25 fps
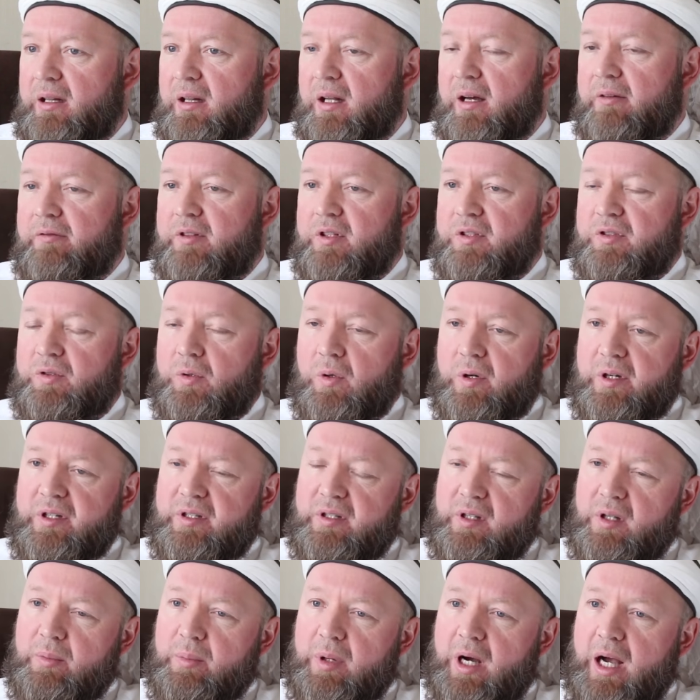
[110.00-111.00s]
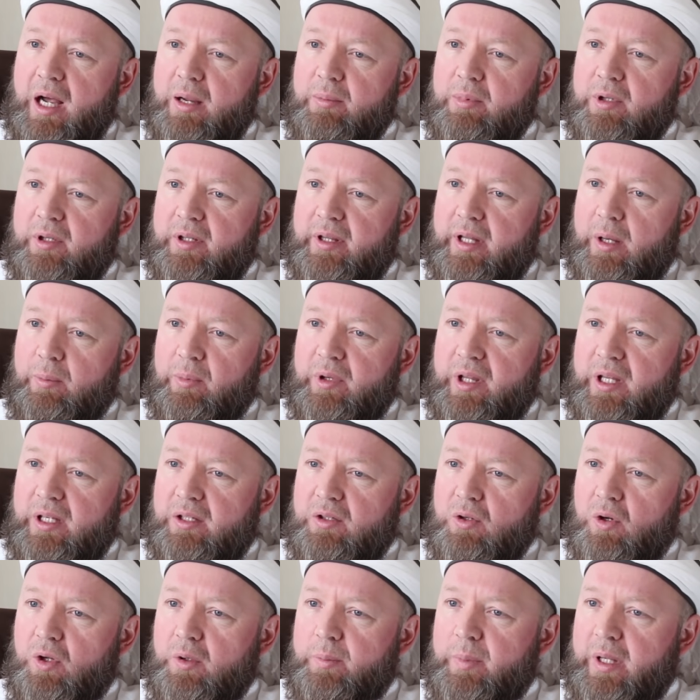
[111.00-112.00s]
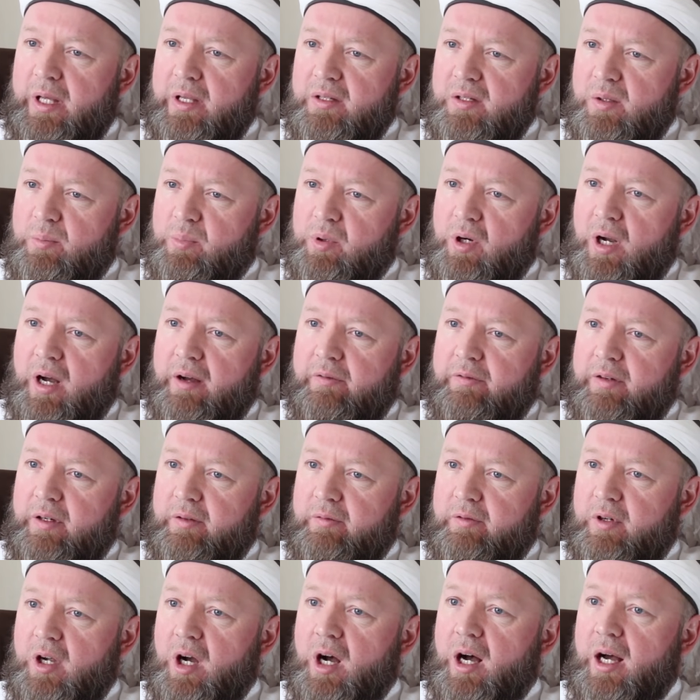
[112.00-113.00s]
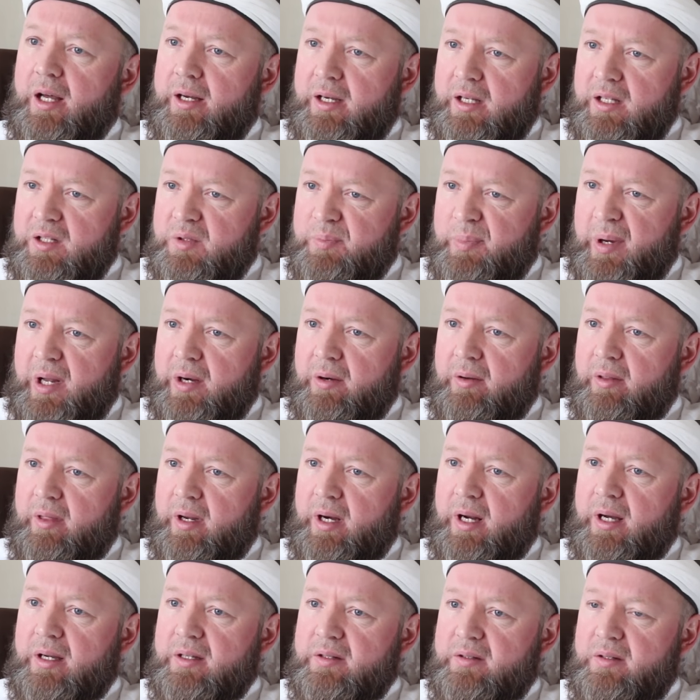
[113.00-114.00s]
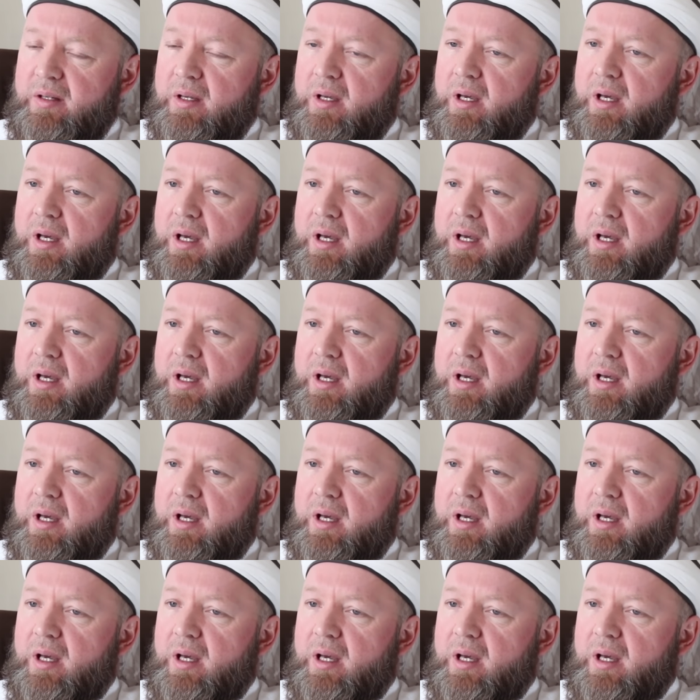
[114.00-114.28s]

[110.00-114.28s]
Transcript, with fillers: I, I love the stories in the Bible, and then when they told me he's a prophet of God, he's better than us,